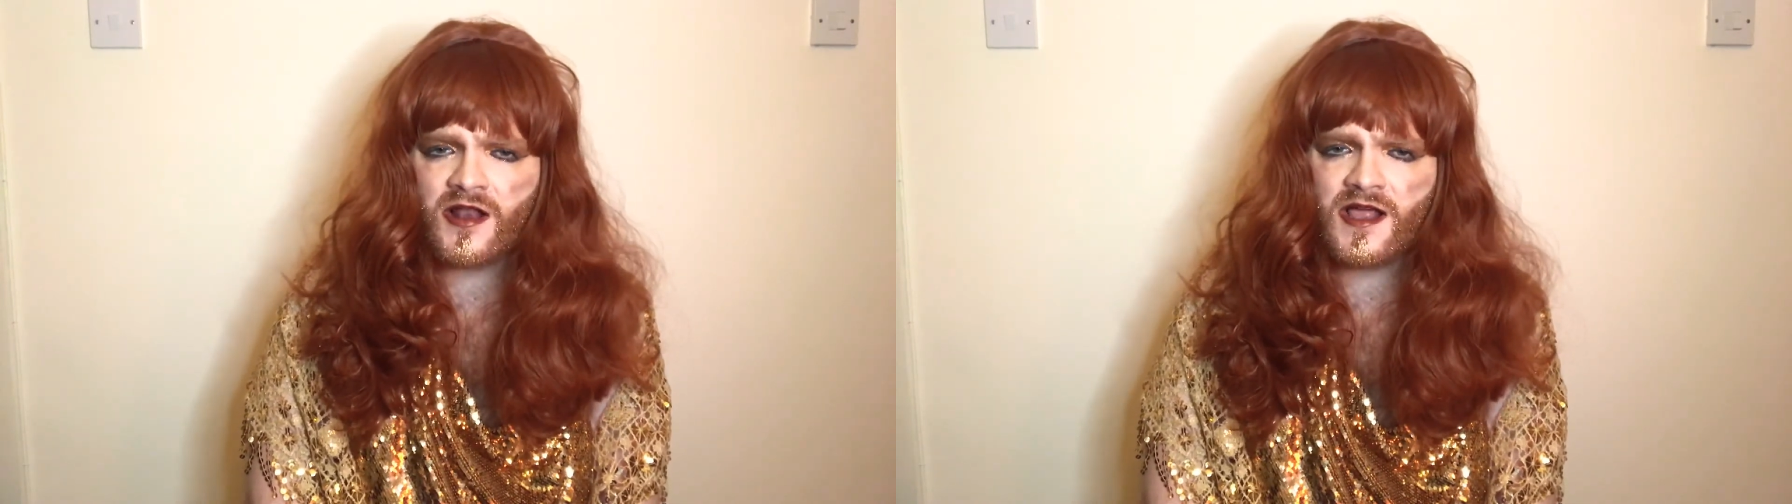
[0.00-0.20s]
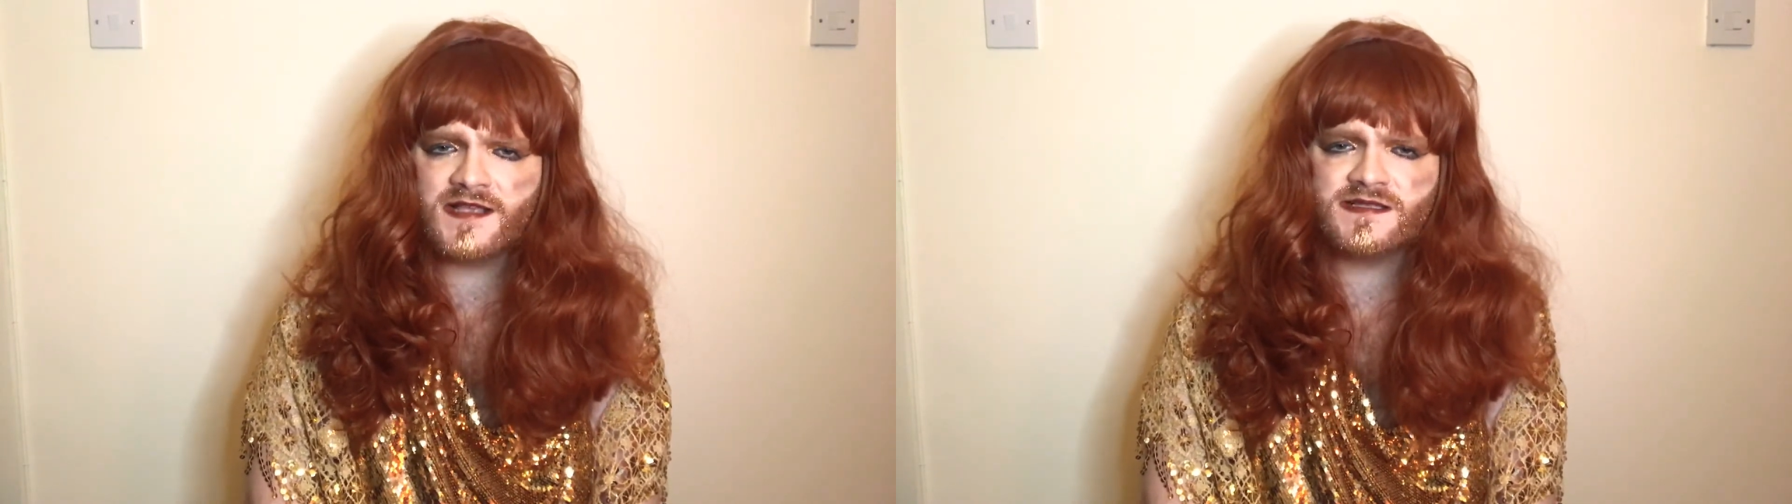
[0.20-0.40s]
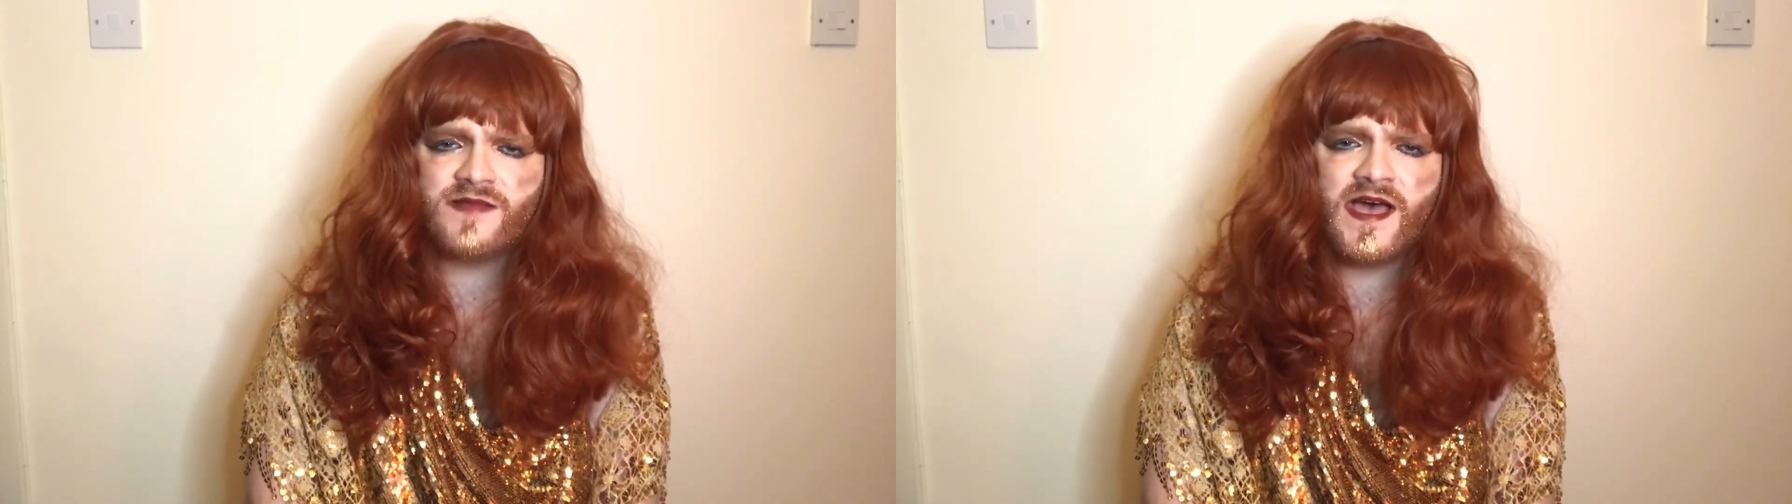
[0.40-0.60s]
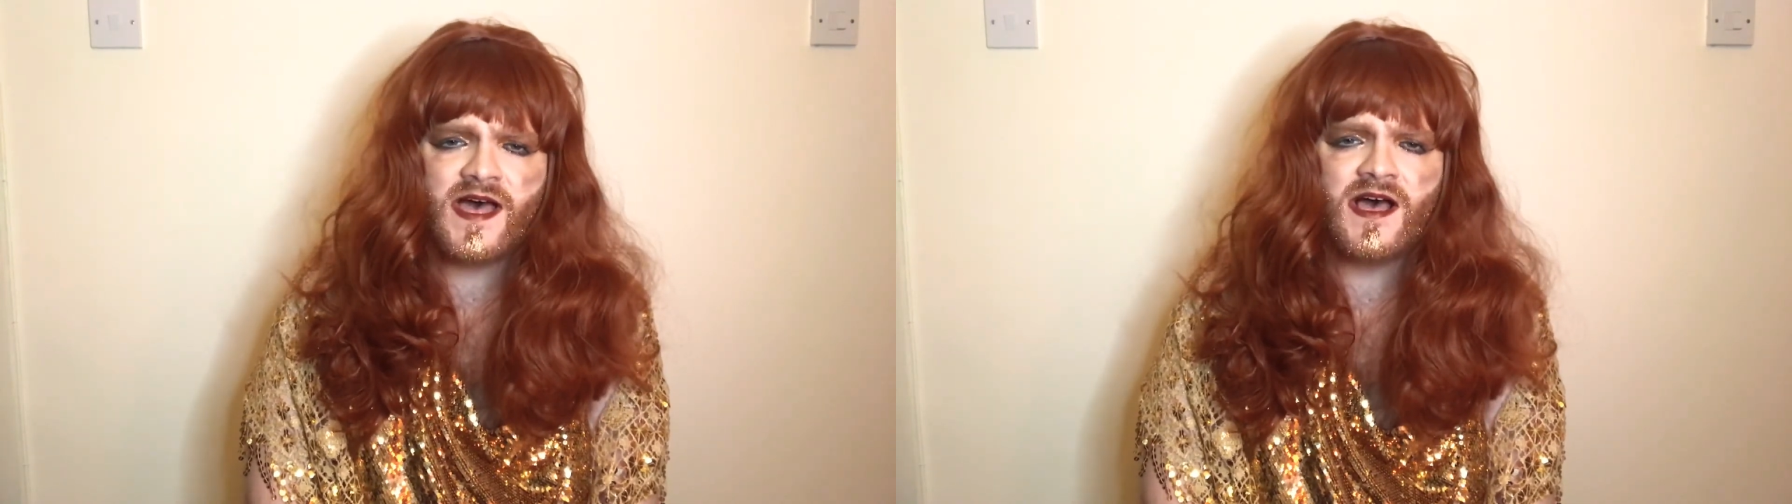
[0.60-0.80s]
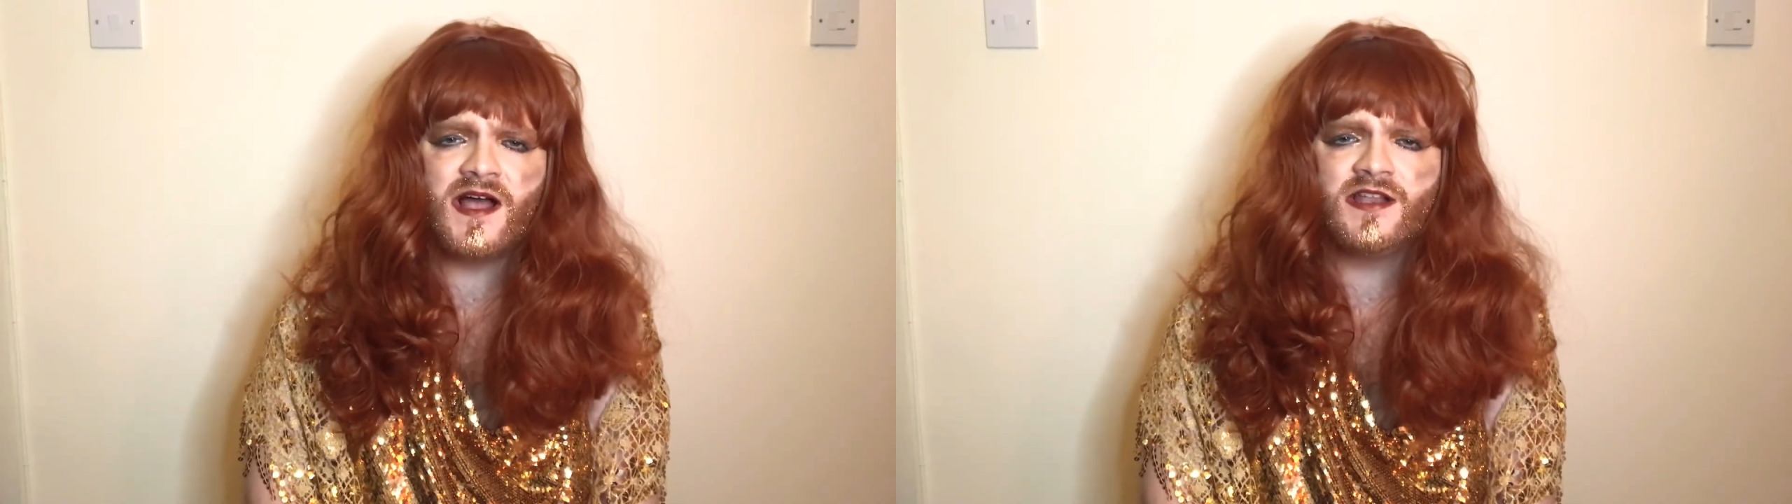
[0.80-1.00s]
lost
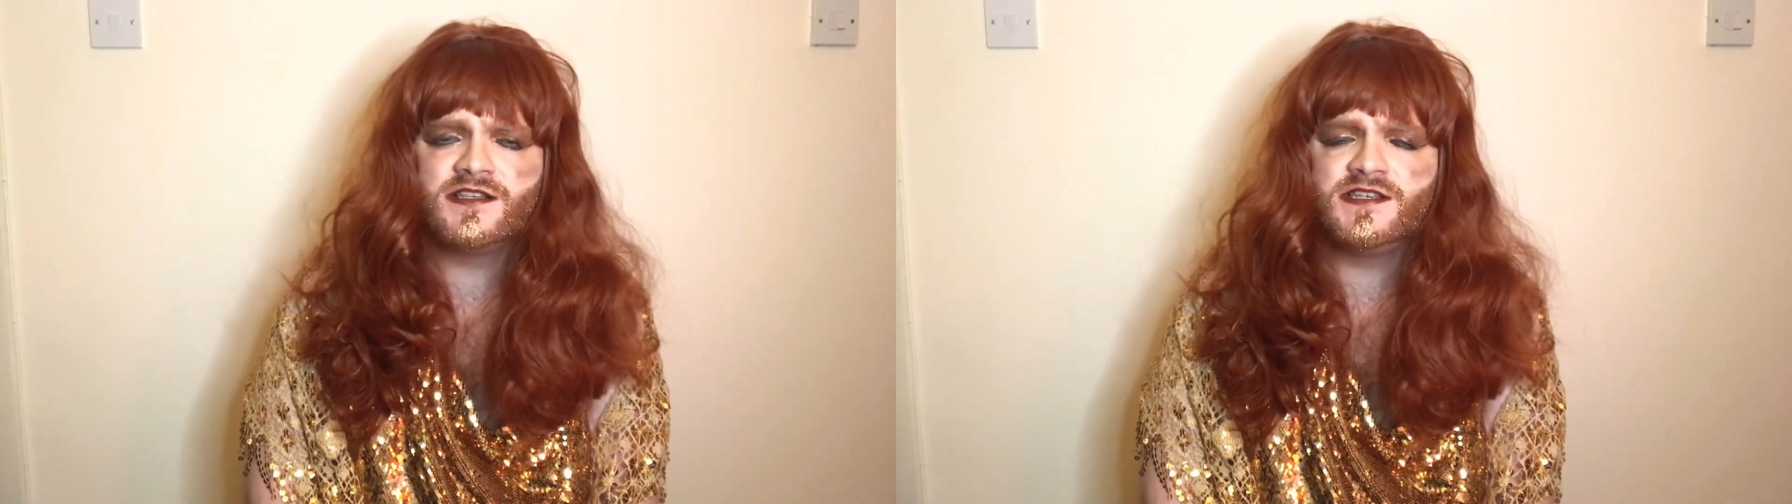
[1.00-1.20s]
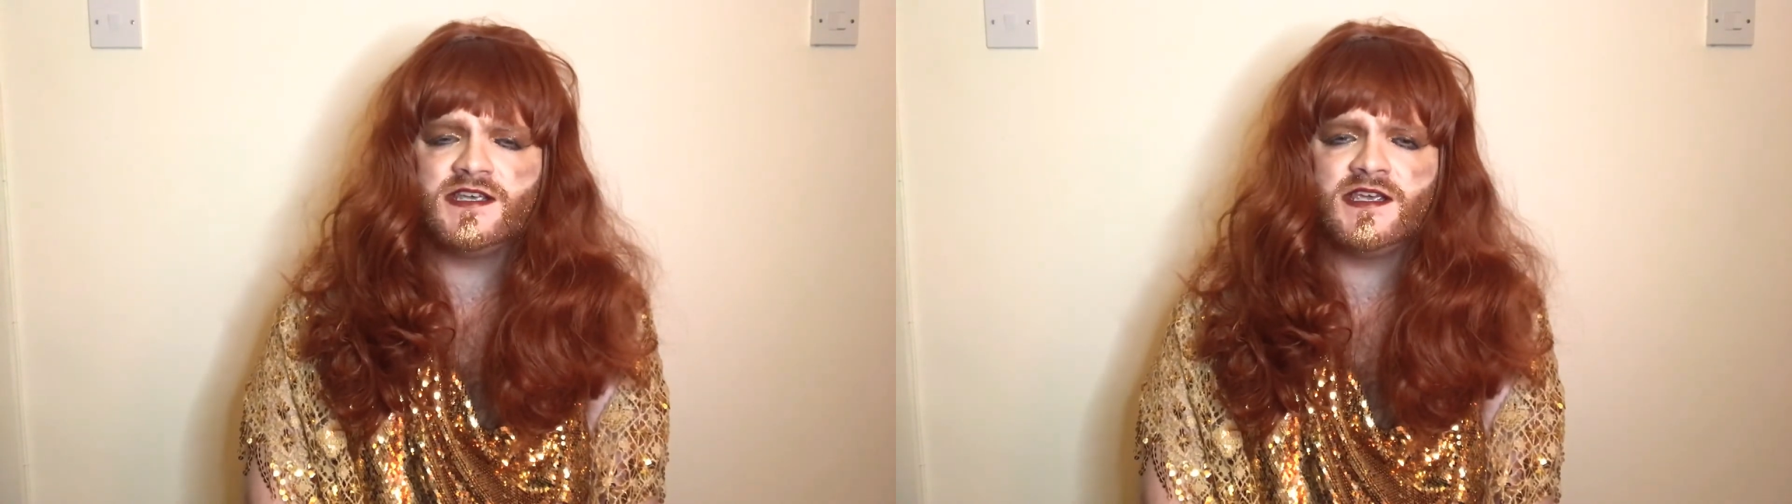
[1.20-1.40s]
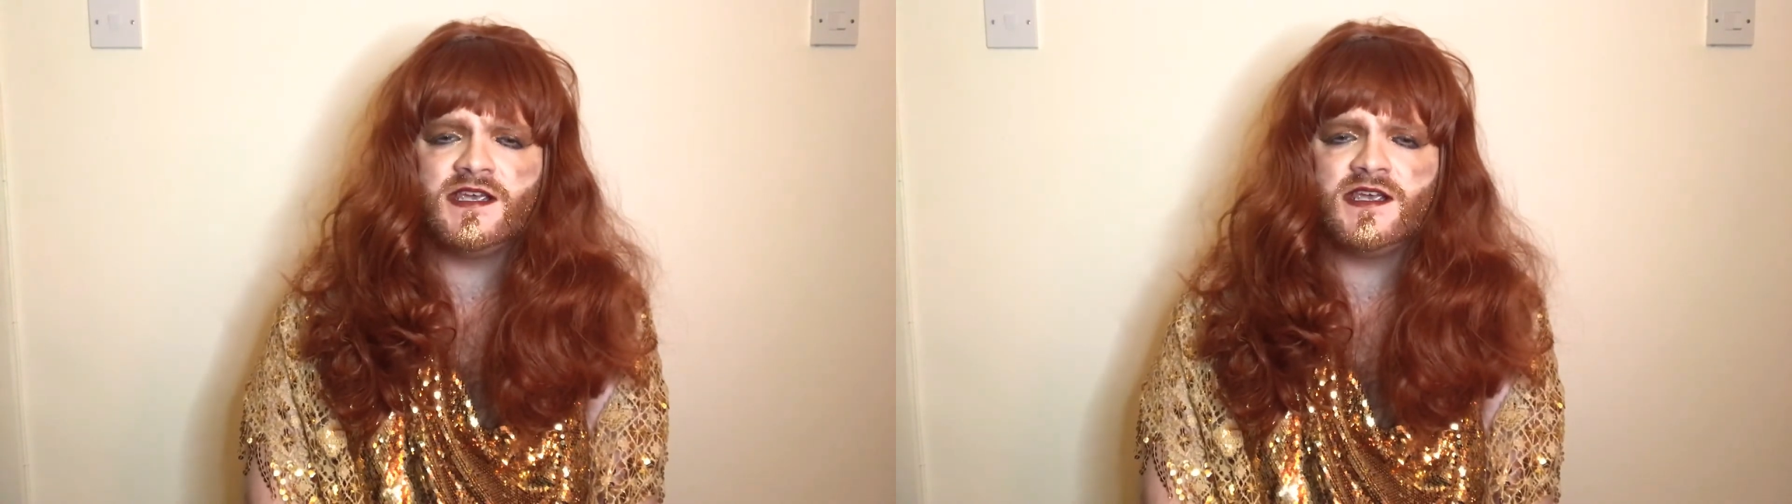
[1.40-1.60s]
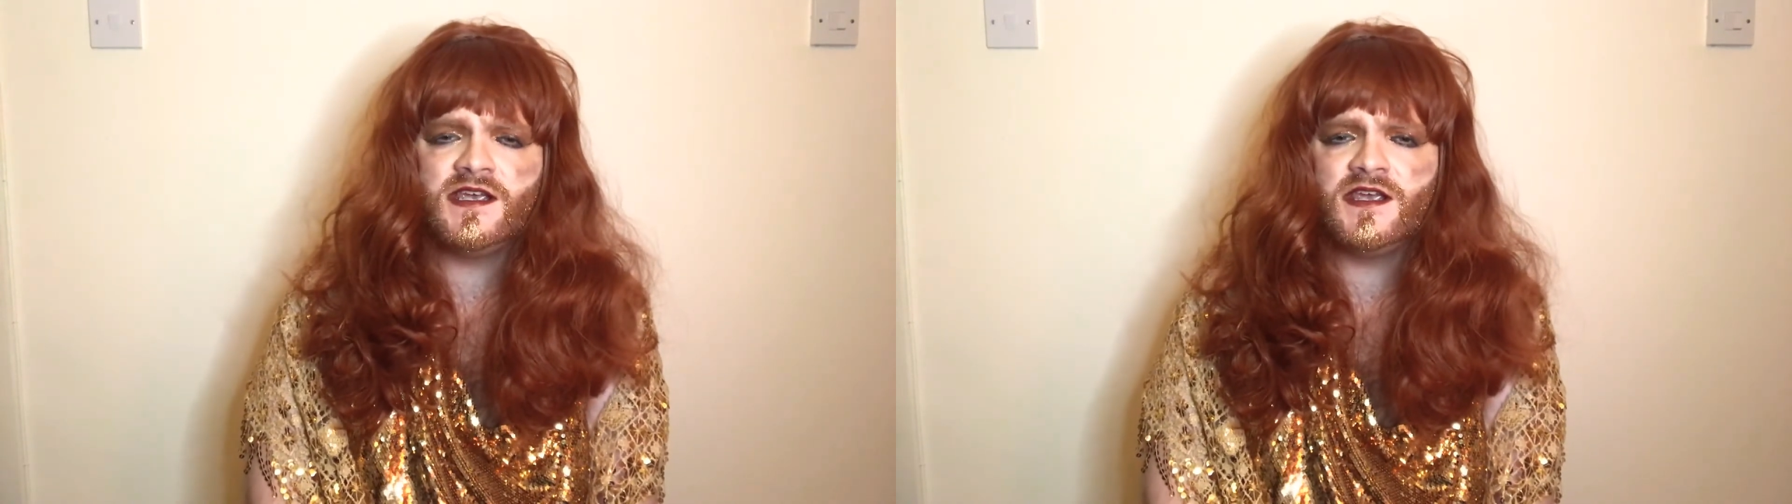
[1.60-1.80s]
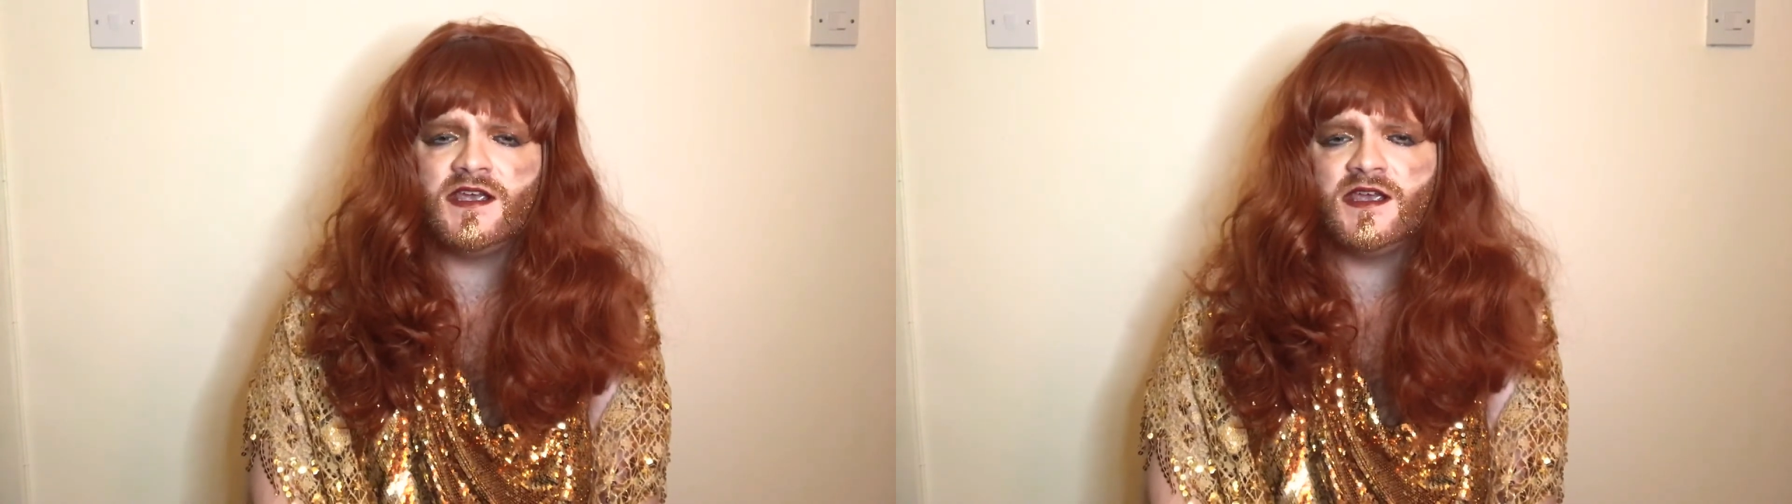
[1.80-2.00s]

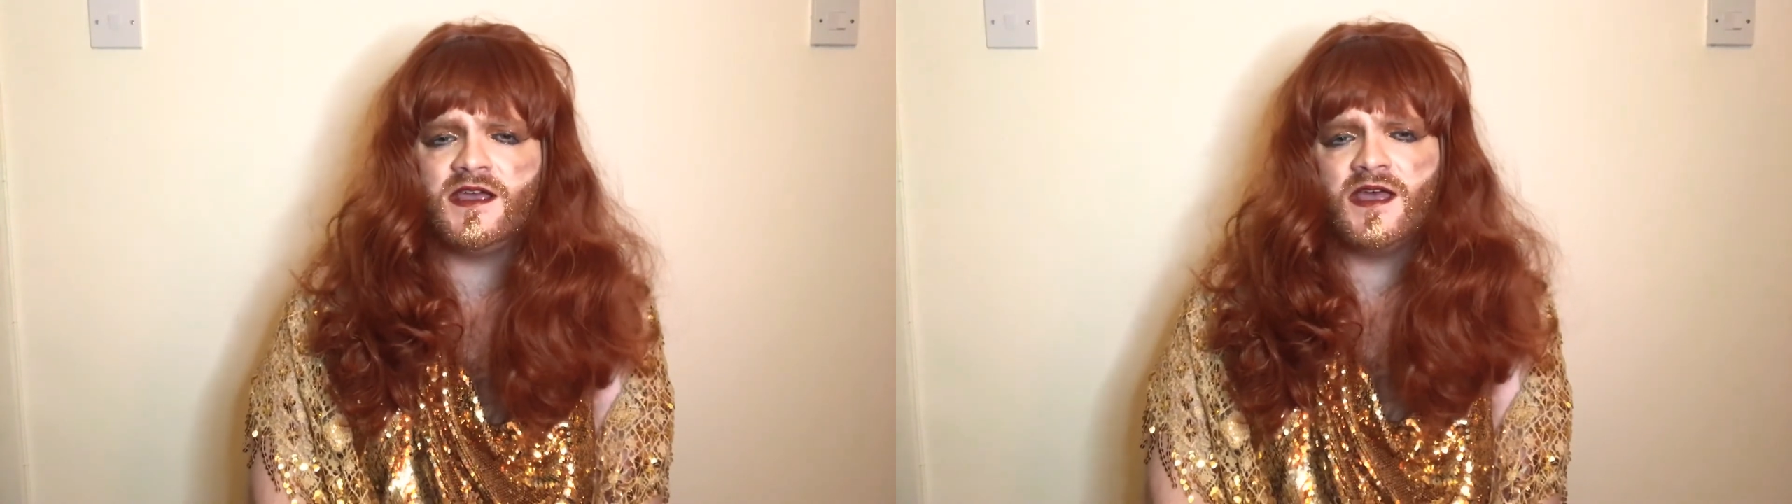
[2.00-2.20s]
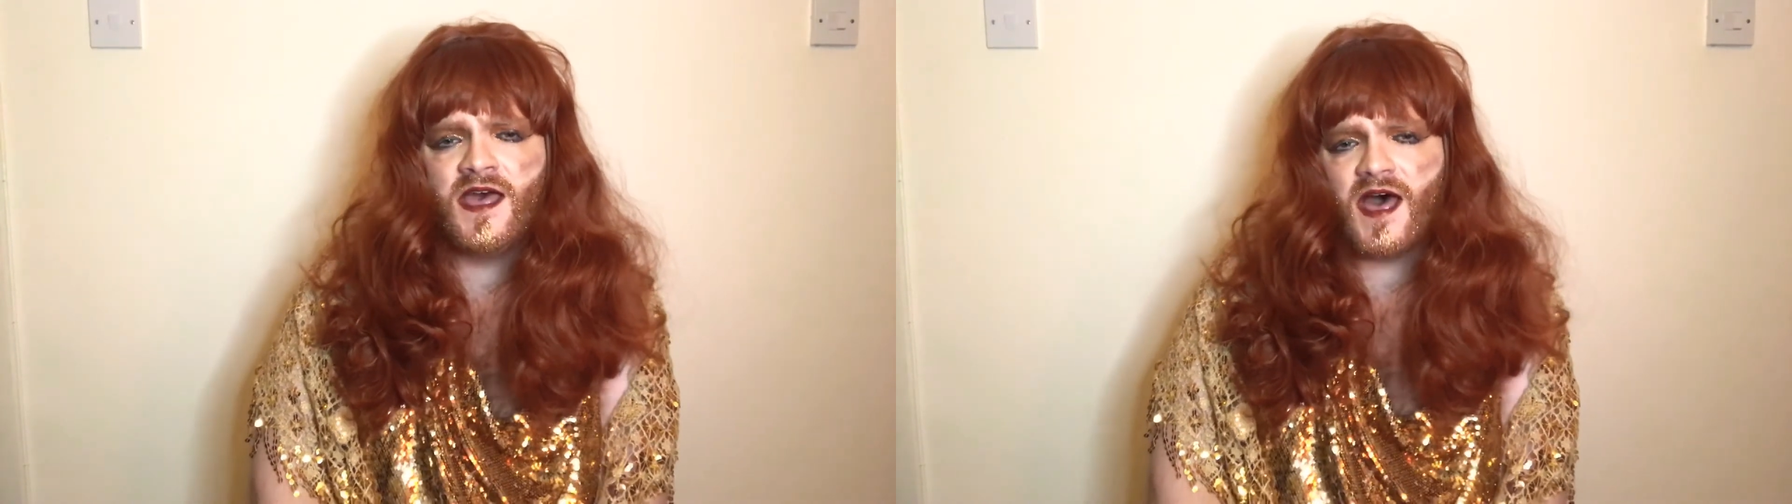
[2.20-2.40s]
melody.